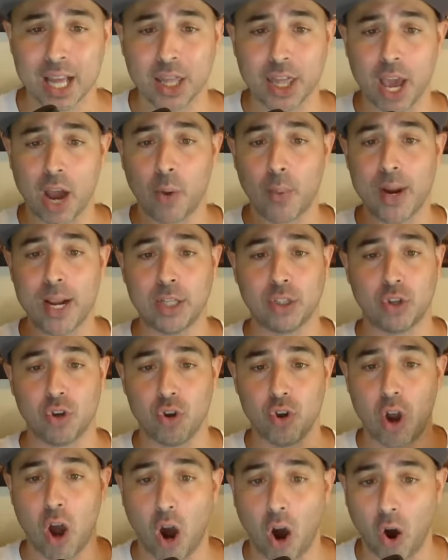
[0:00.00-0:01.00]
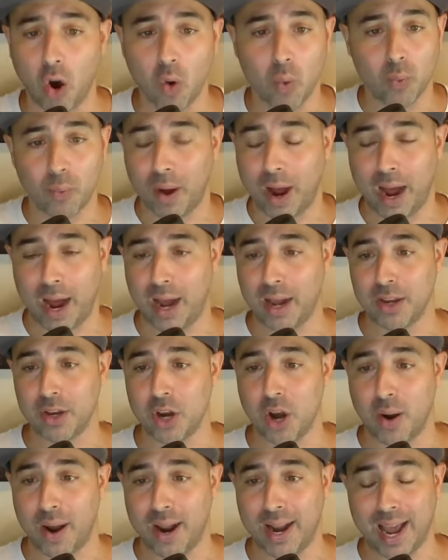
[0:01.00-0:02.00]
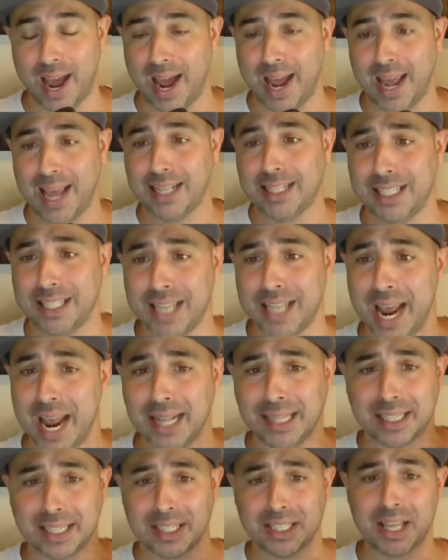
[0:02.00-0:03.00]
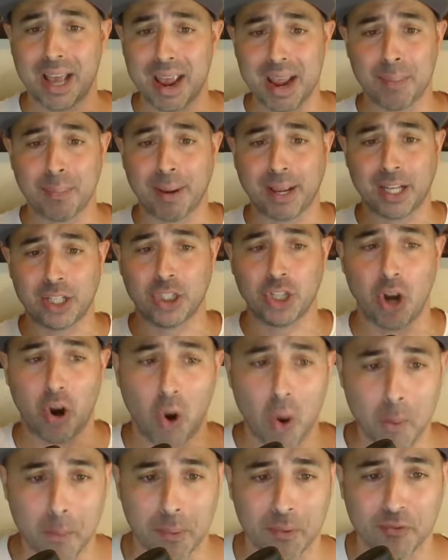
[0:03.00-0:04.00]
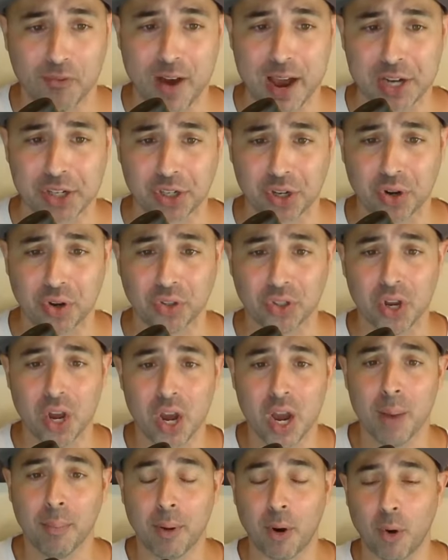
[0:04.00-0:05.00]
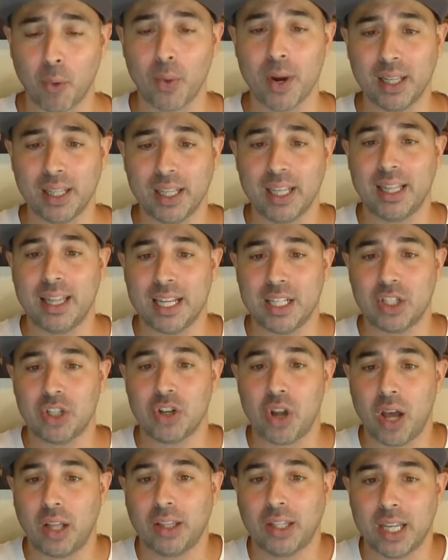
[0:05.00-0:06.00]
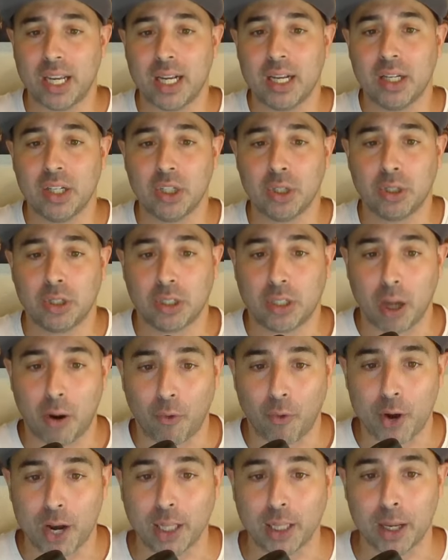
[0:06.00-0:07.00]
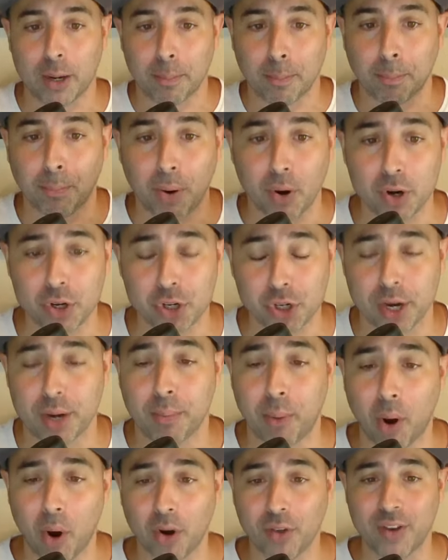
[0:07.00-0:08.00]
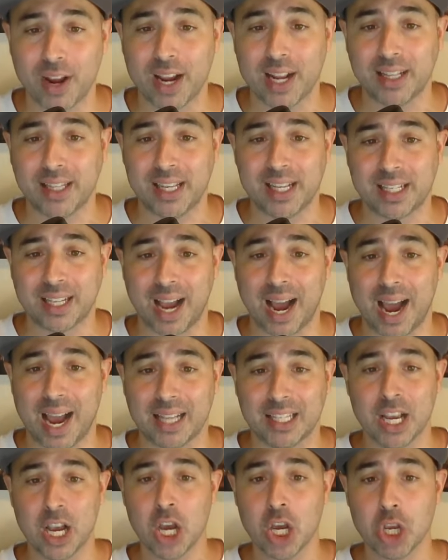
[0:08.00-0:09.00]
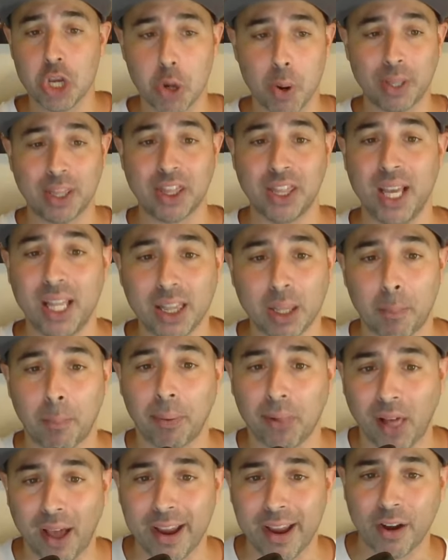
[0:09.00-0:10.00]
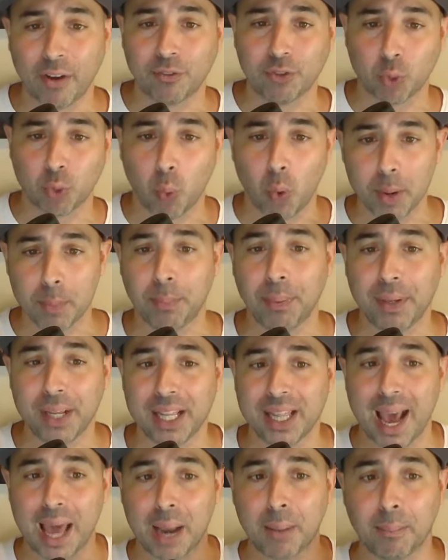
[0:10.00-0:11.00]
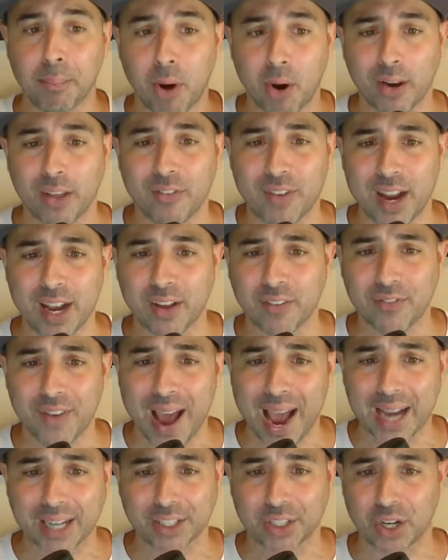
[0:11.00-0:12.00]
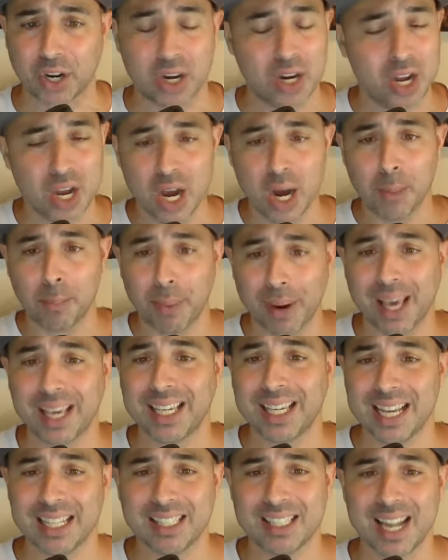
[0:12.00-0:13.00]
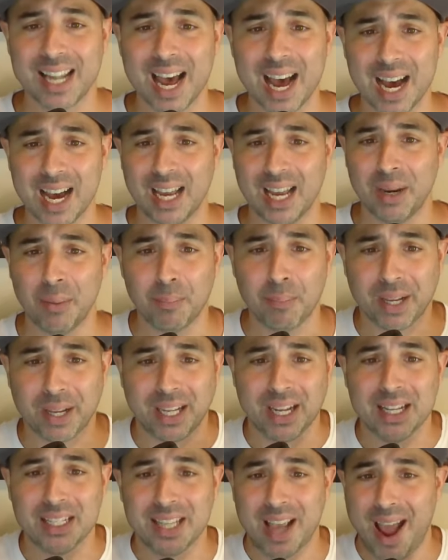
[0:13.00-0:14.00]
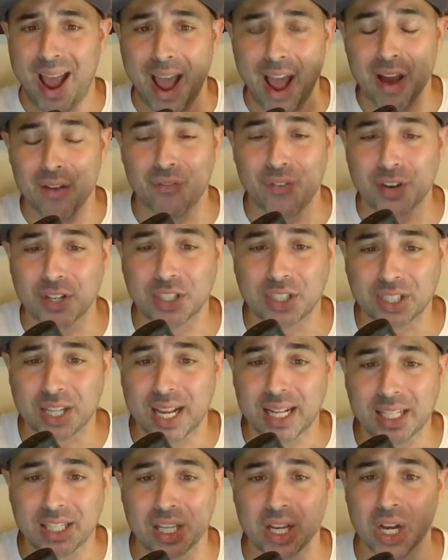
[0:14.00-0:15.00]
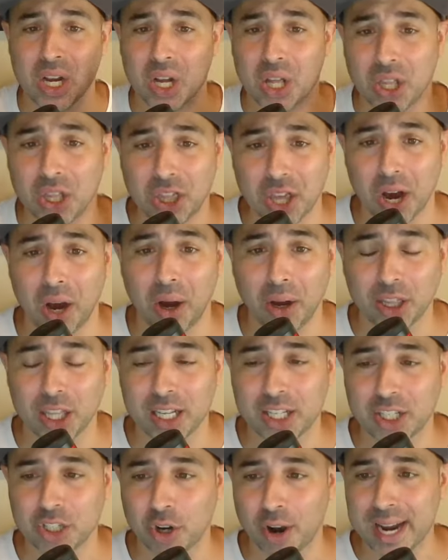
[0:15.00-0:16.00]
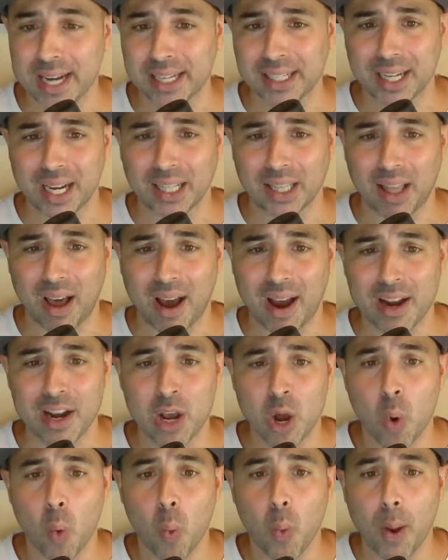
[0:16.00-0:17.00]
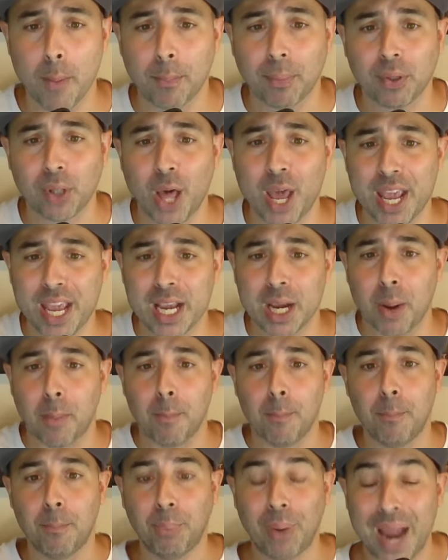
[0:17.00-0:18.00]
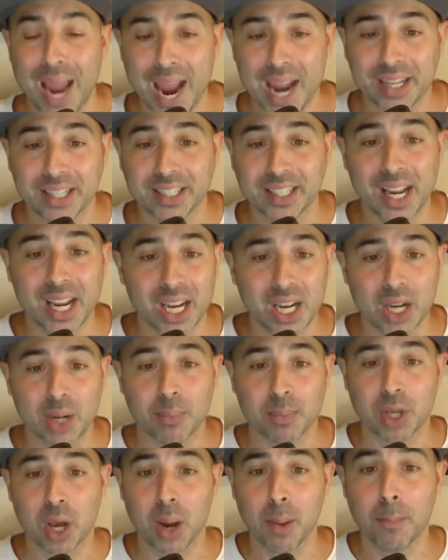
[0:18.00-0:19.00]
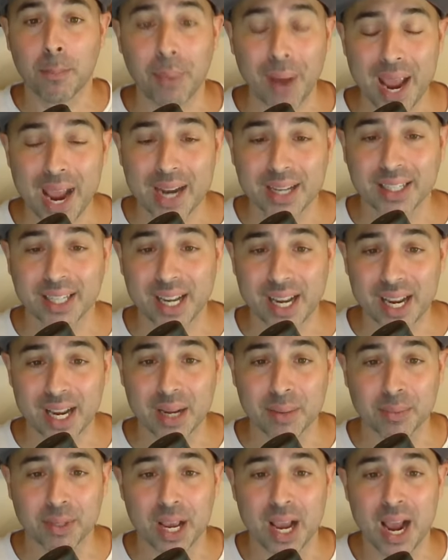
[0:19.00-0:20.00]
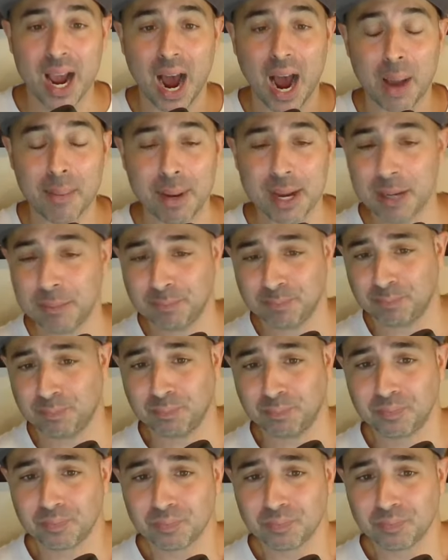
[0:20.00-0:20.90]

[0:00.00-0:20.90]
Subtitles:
There is no, you know, and it's sad to say because they're all professionals, but really, there's nothing to really push and motivate these guys. You would think the playoffs would be that motivating factor, but I guess not. Because ever since the trade deadline, we're playing bad teams. Bad teams. I mean,